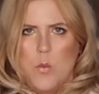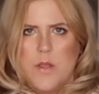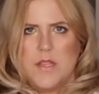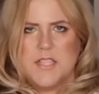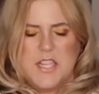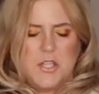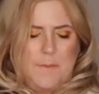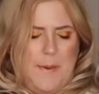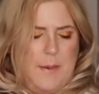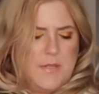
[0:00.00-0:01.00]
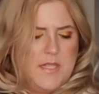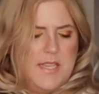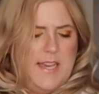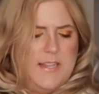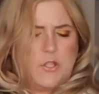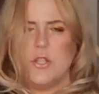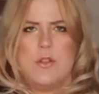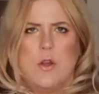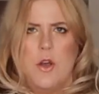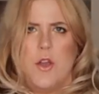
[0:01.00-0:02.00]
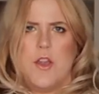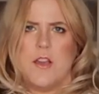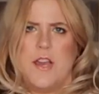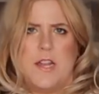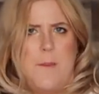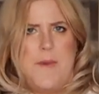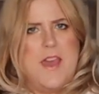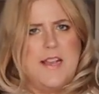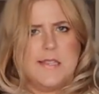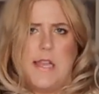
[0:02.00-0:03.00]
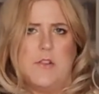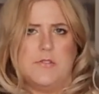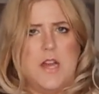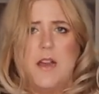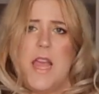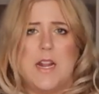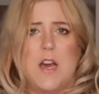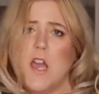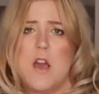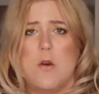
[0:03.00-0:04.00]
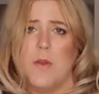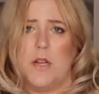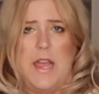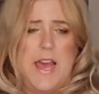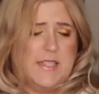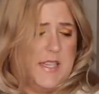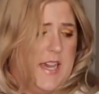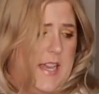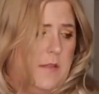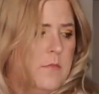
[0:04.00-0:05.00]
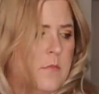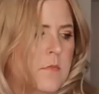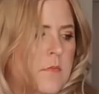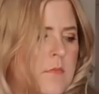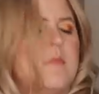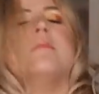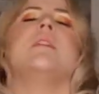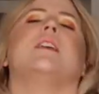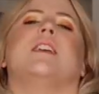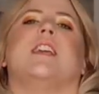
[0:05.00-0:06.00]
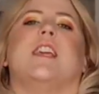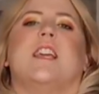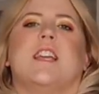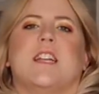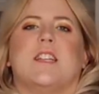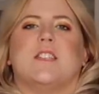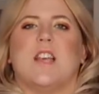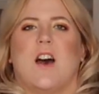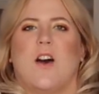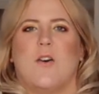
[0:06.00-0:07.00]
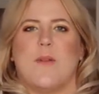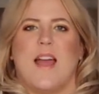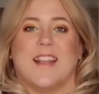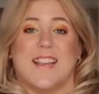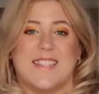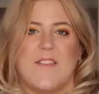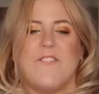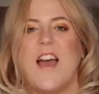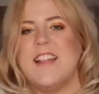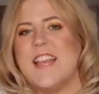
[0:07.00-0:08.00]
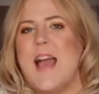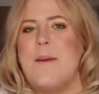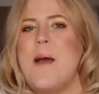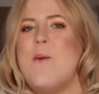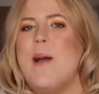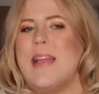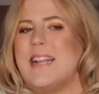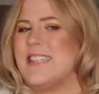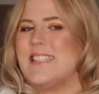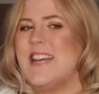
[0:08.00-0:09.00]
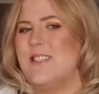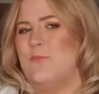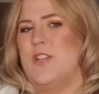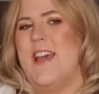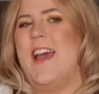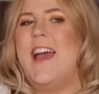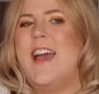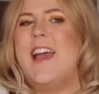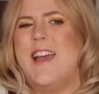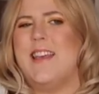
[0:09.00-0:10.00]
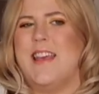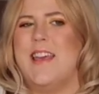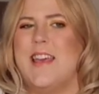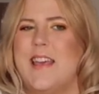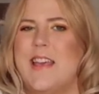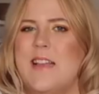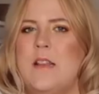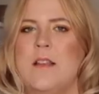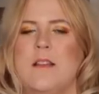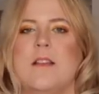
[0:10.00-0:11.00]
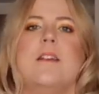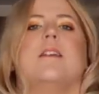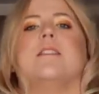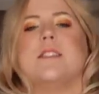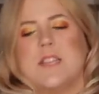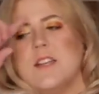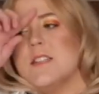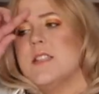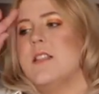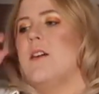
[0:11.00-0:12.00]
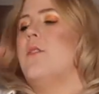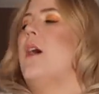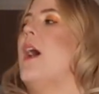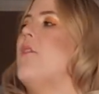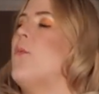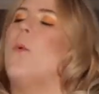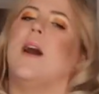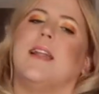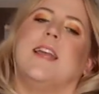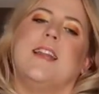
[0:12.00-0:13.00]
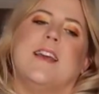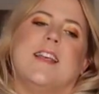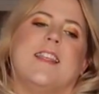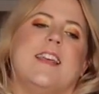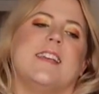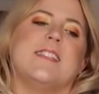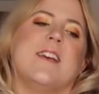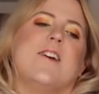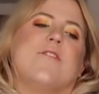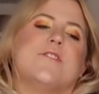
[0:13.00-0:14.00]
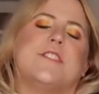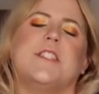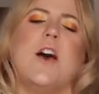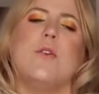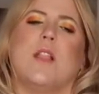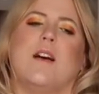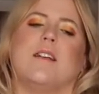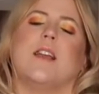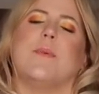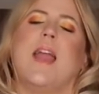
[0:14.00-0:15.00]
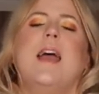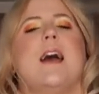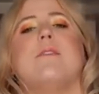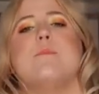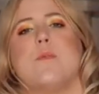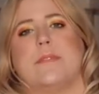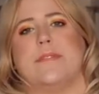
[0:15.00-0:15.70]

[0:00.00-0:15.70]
When the teacher pops a test, you know you're gonna mess, and your dog ate all your homework last night. It's all right, cause I finally got my white denim jacket. Seriously though, I've wanted this for so long. Can we have a moment